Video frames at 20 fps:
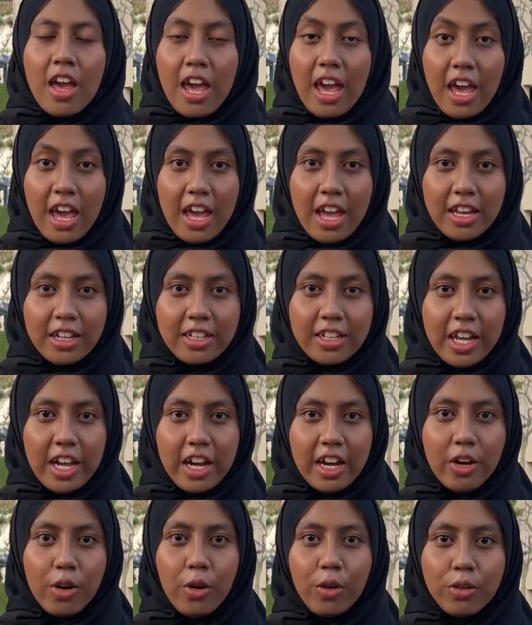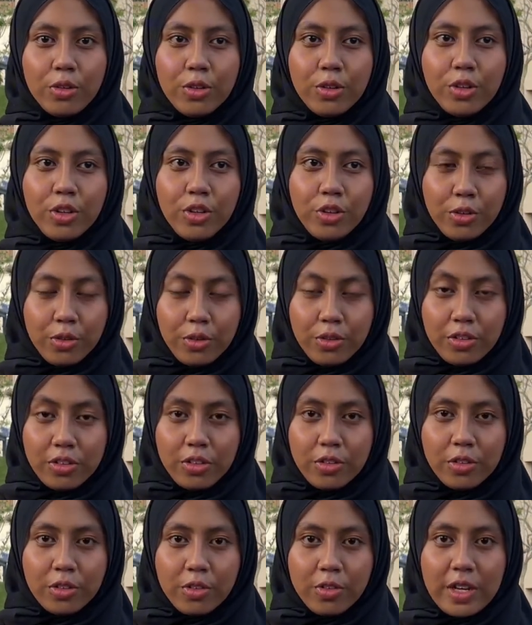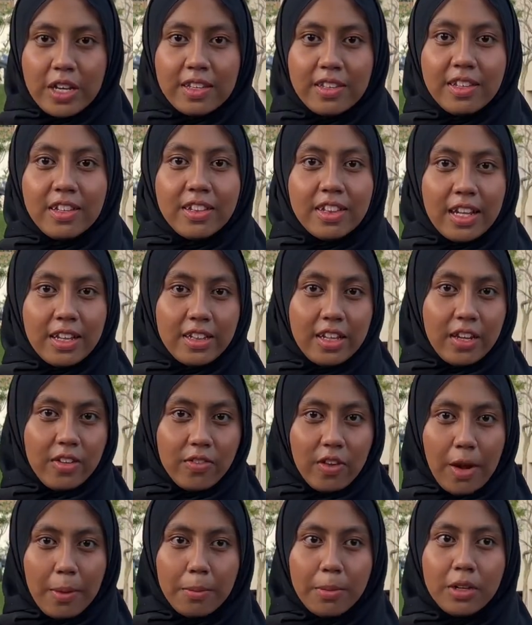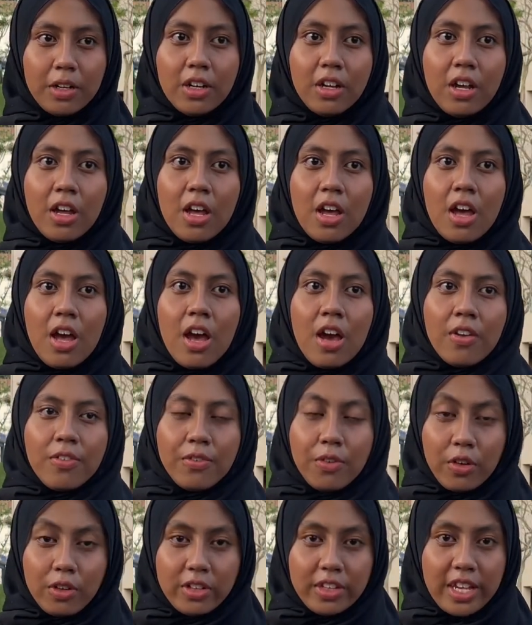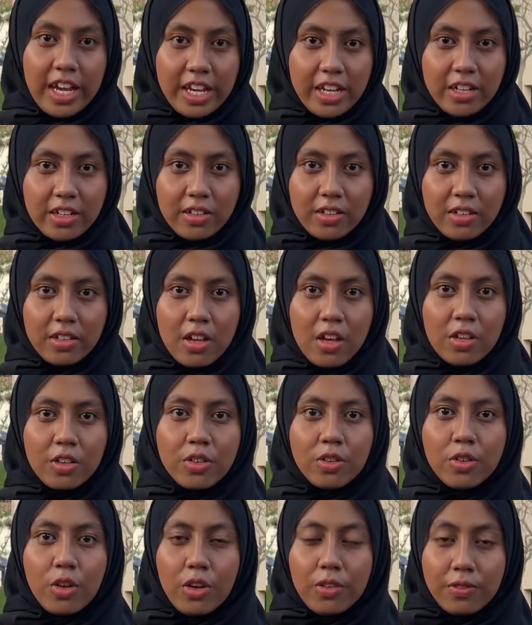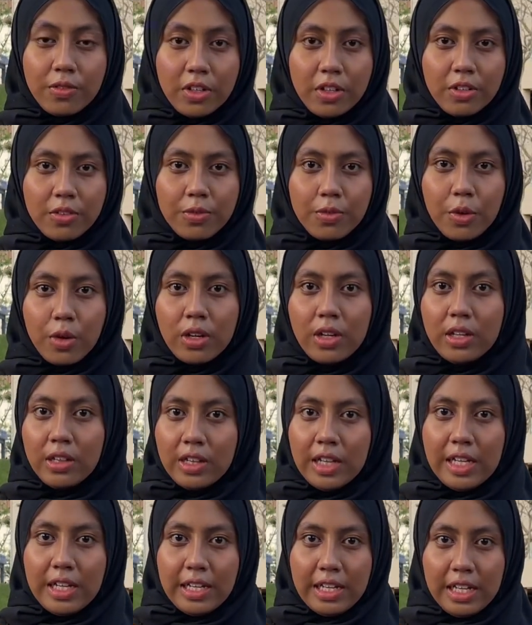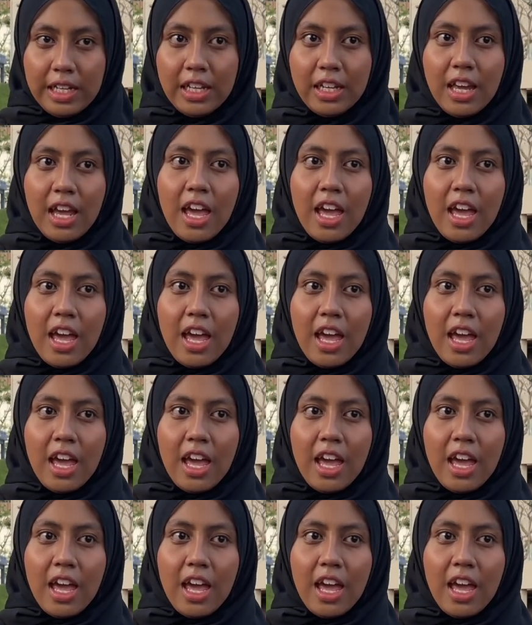And they are also used to create synthetic rubber for tires, solvents for cleaning,